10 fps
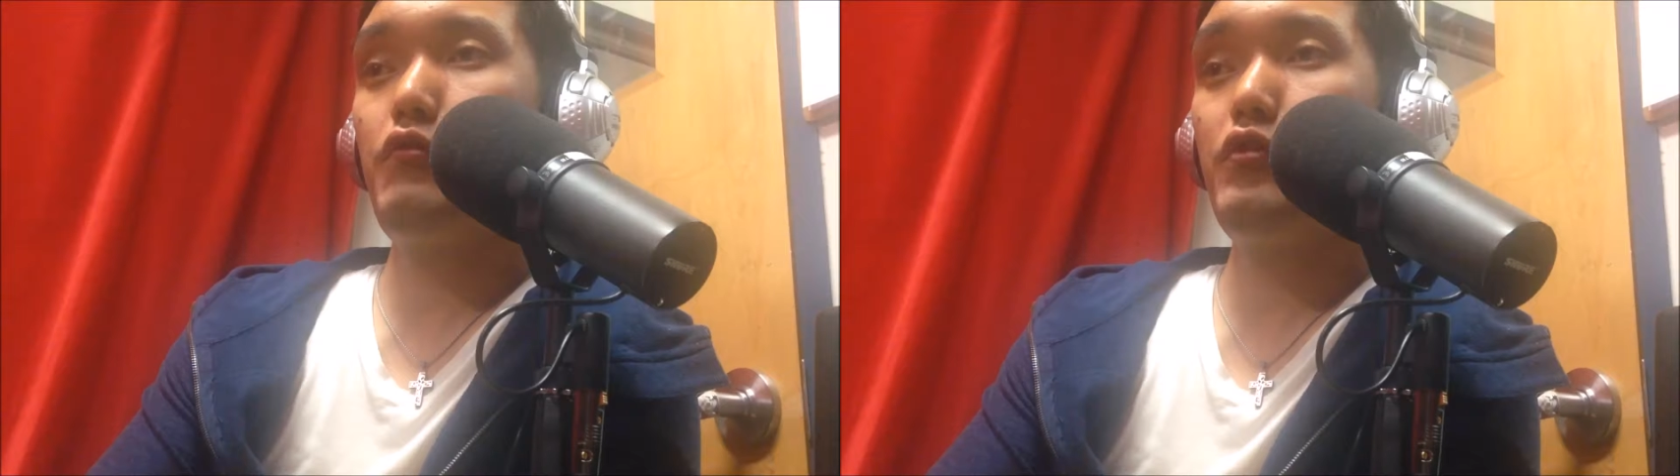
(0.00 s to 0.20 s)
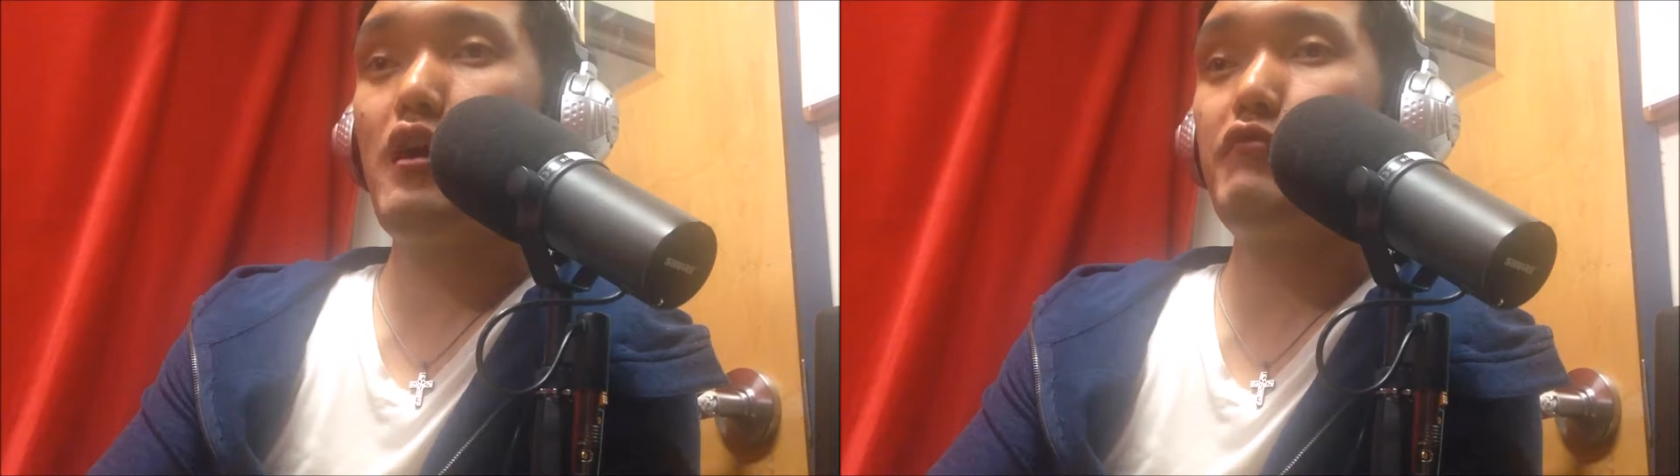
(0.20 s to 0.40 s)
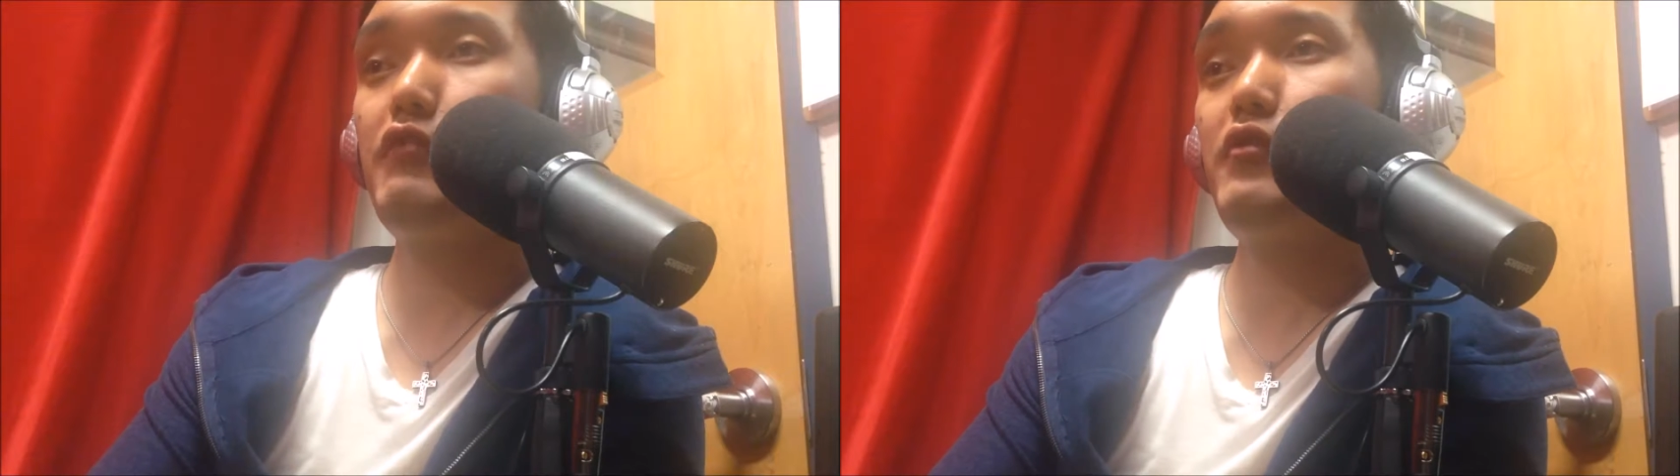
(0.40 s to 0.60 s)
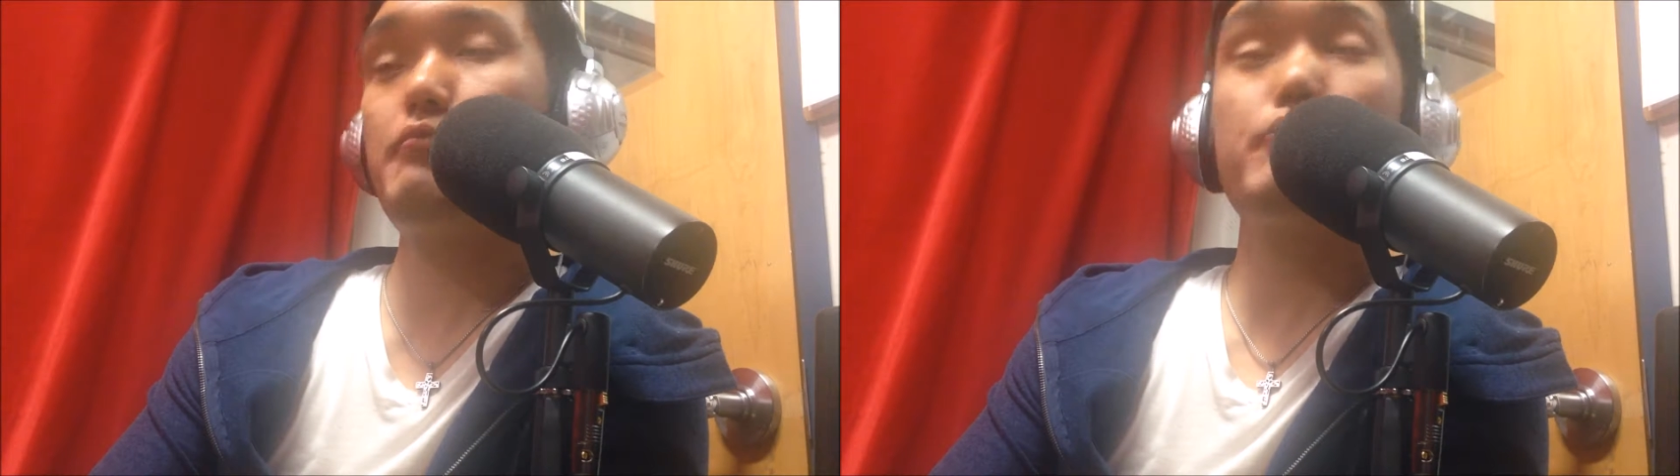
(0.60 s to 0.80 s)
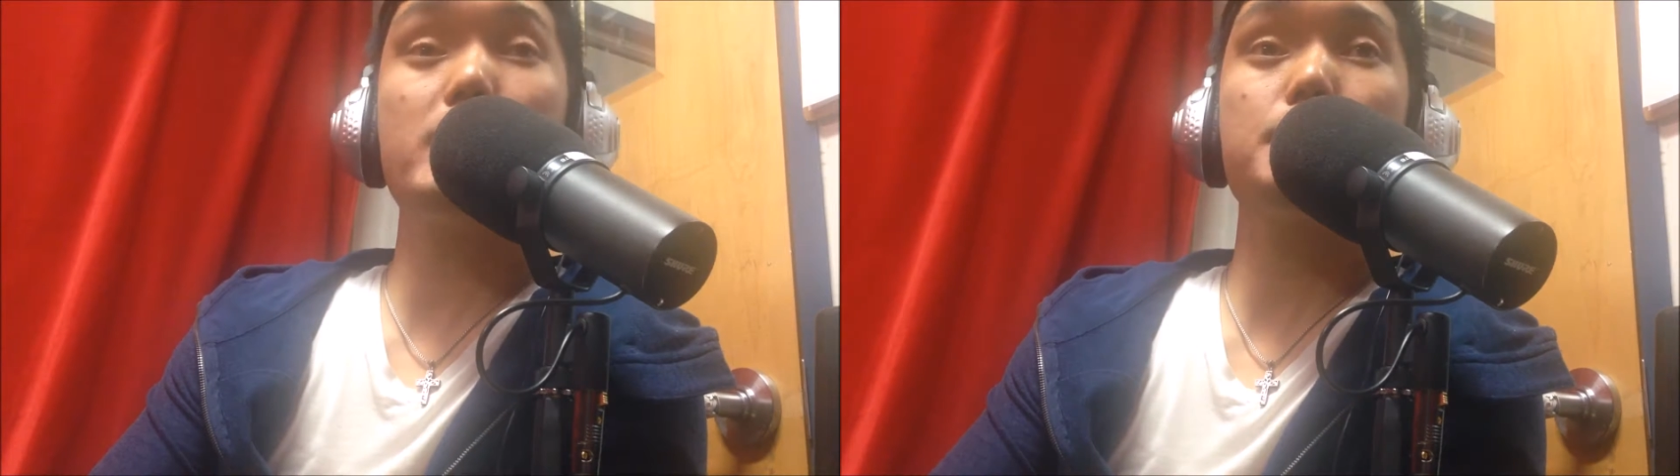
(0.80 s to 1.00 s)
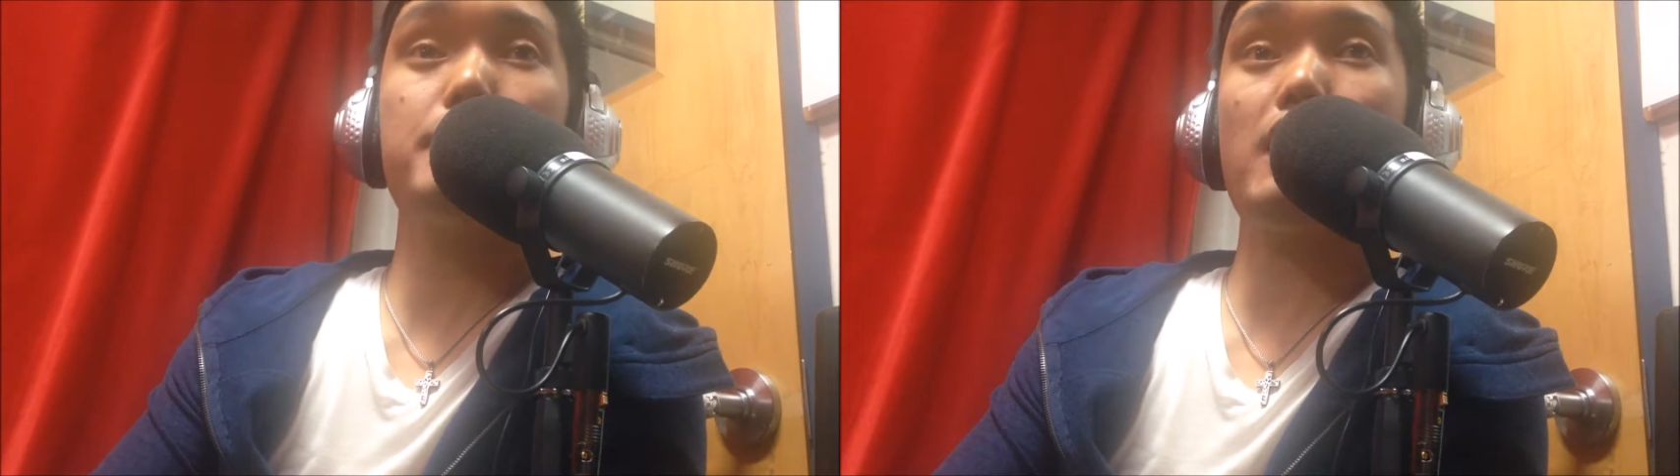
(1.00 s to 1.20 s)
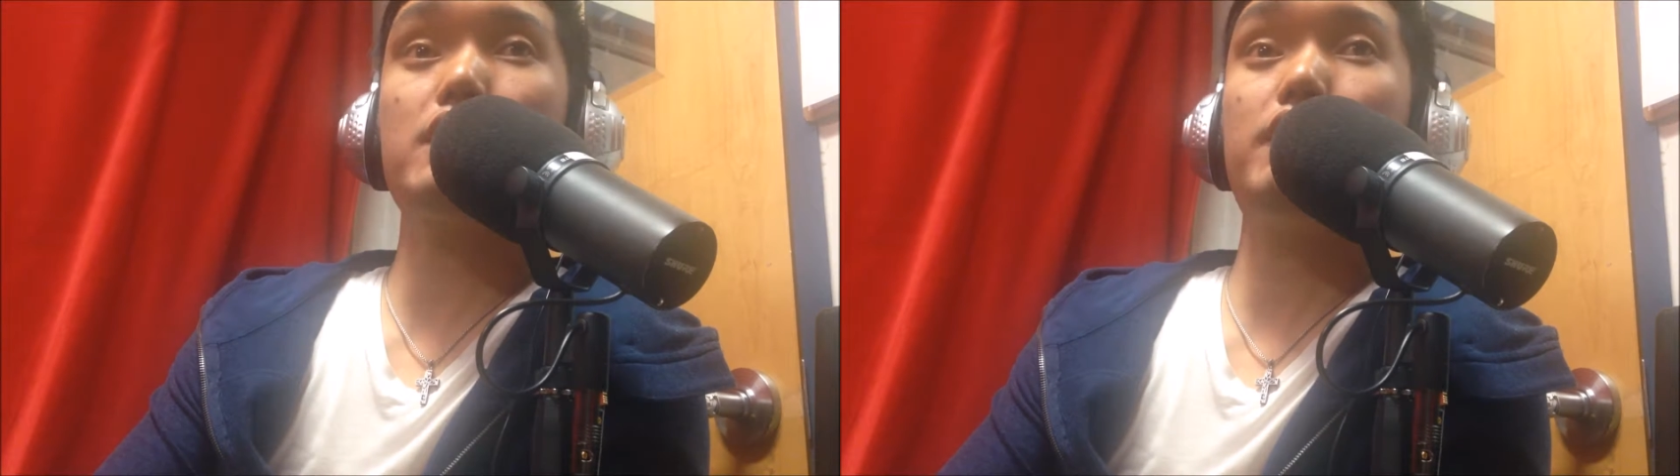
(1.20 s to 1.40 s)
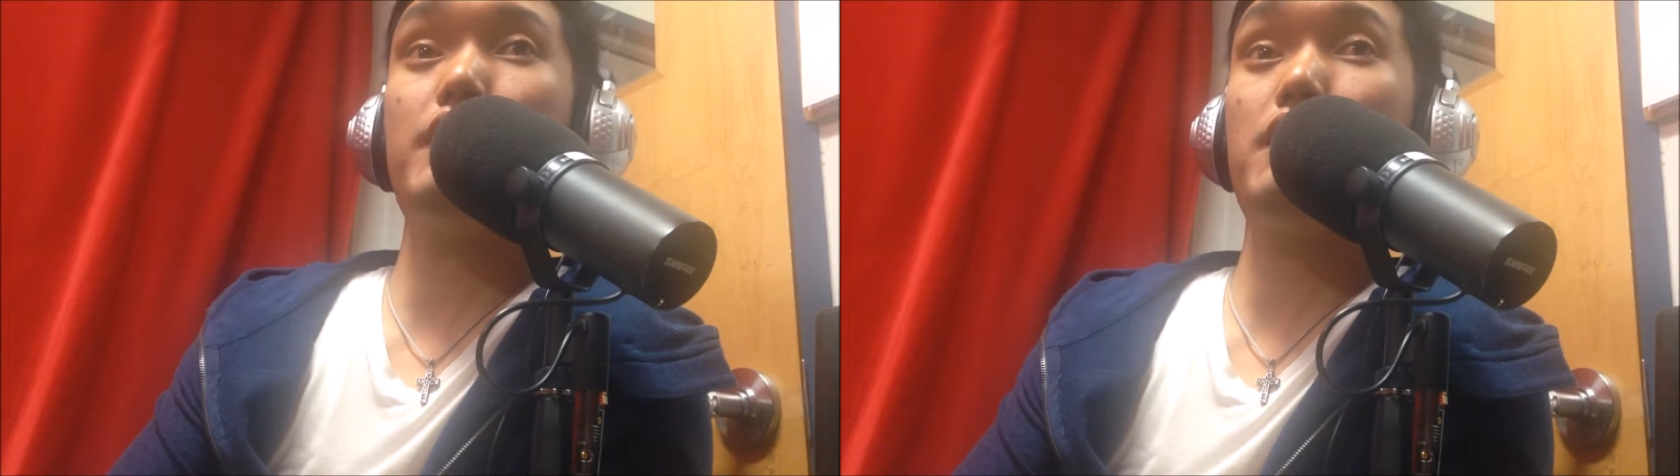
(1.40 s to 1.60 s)
if you have different
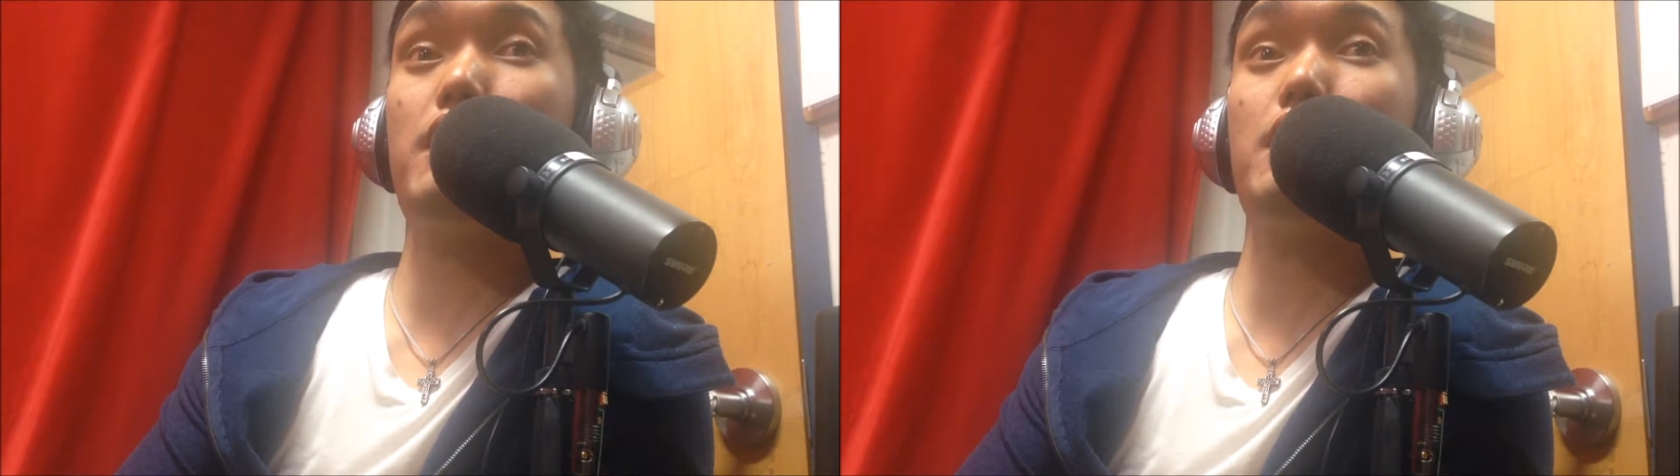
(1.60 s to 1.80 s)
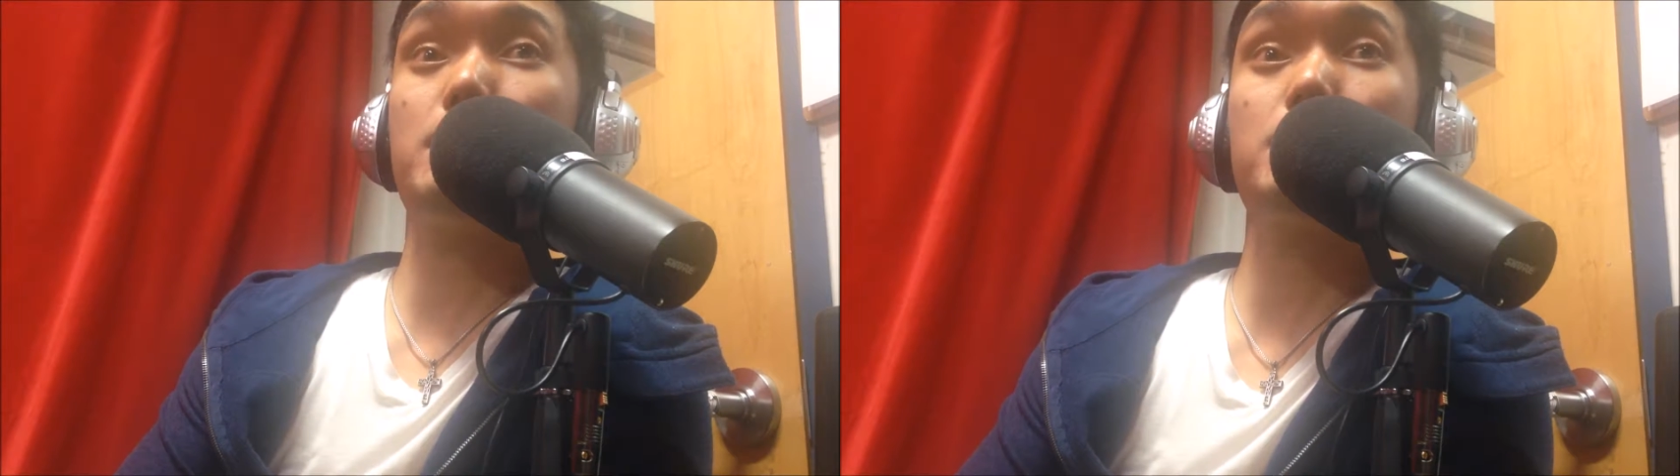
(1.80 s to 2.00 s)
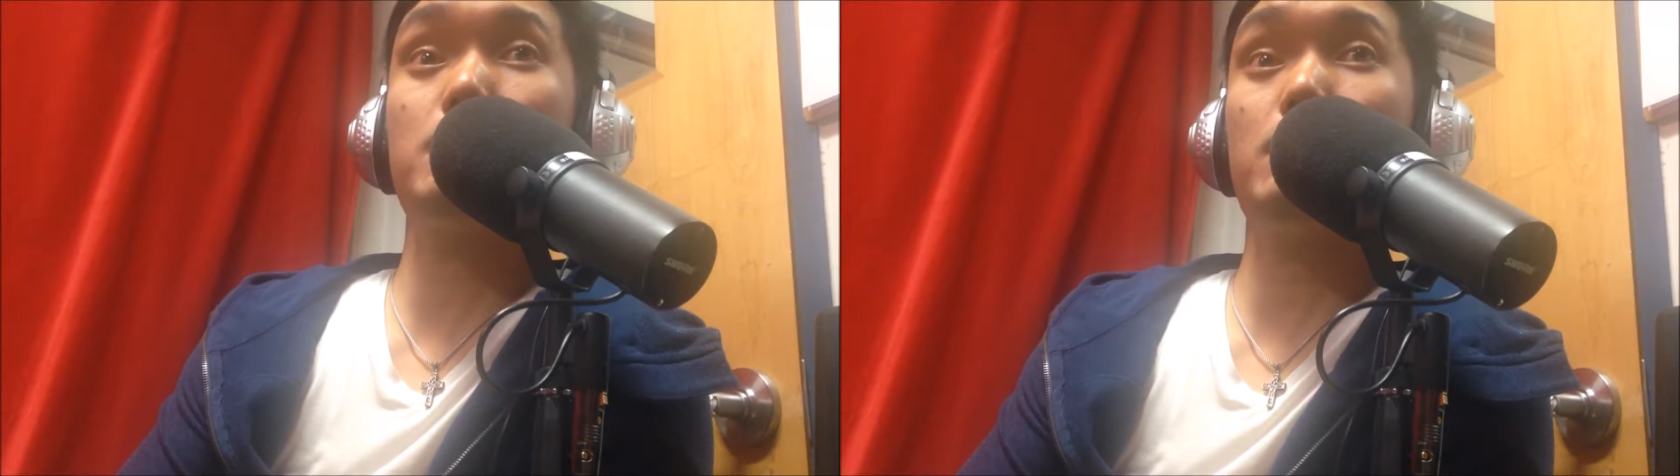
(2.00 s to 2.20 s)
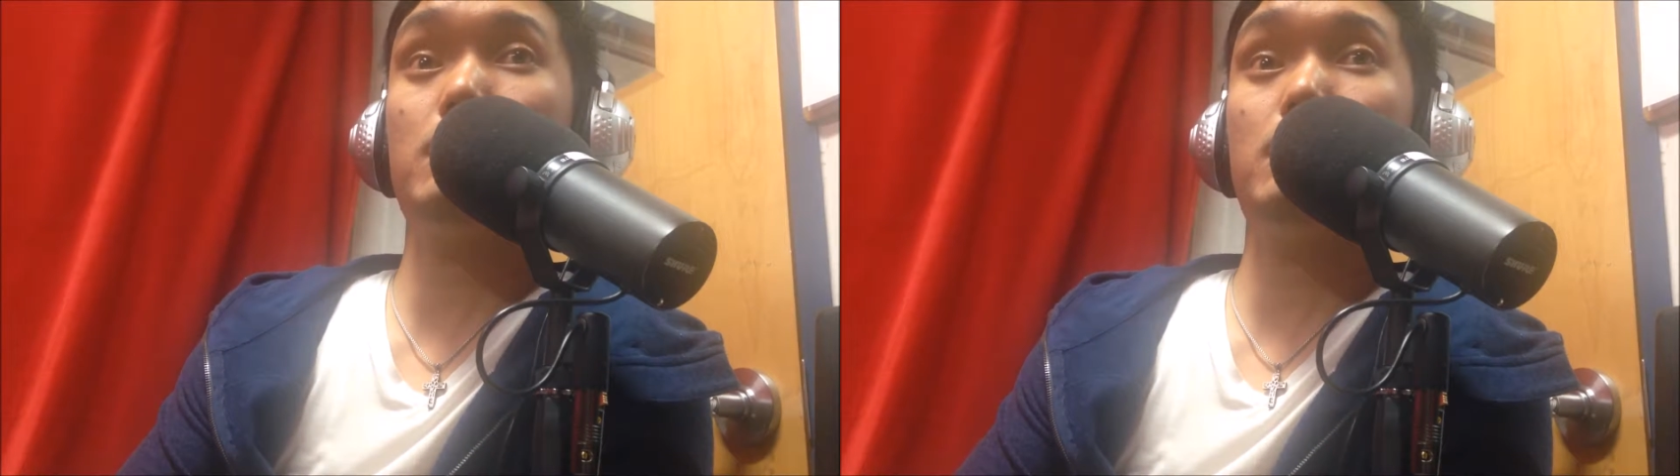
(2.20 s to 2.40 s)
perspective in things,